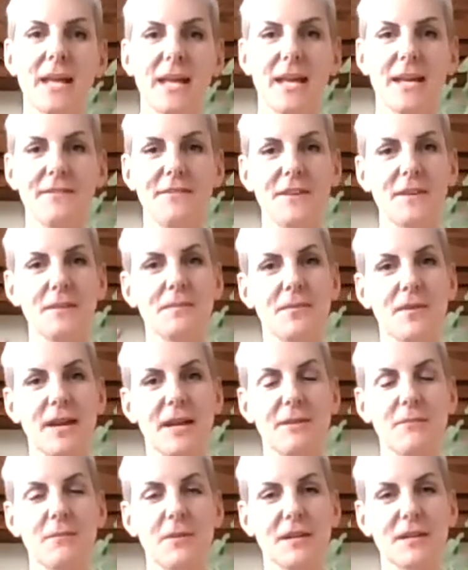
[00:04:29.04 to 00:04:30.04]
If you
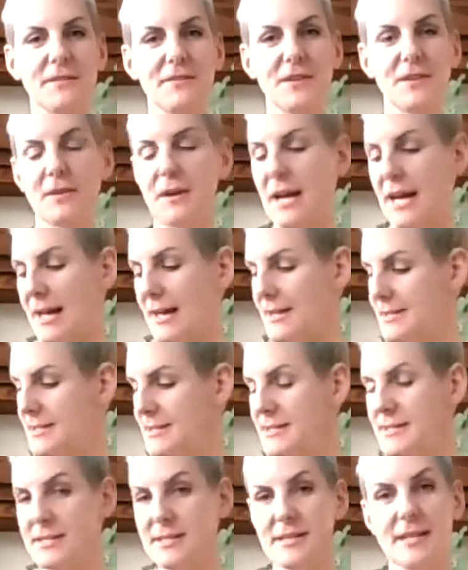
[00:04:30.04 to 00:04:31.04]
bring one of your
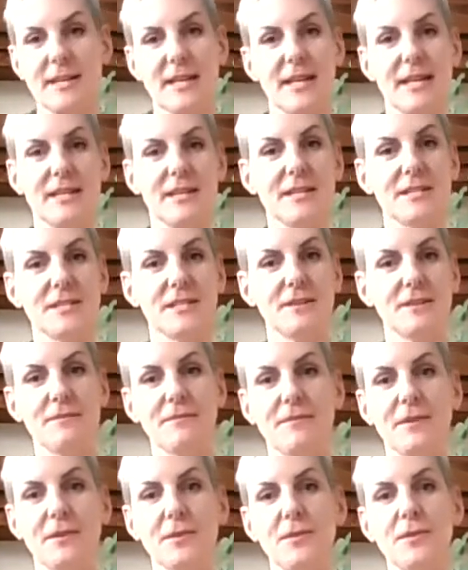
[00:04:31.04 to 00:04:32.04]
hands either to the
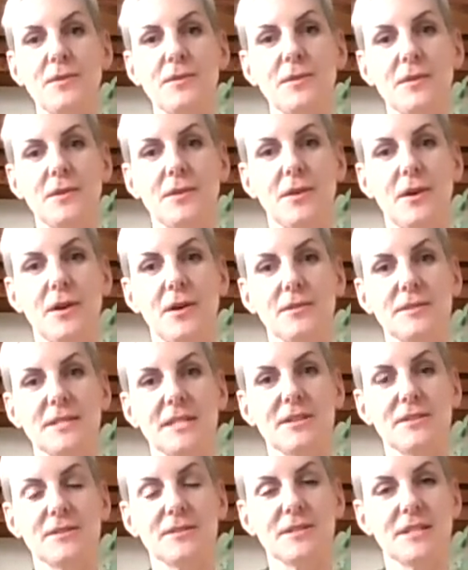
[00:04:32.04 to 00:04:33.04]
floor or
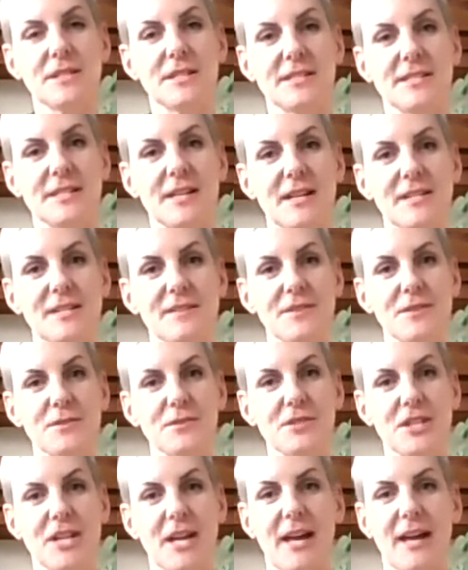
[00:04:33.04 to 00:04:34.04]
holding onto the side of your
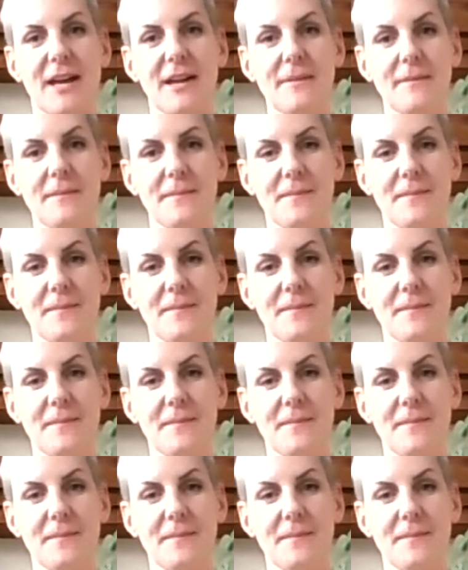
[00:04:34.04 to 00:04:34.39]
chair,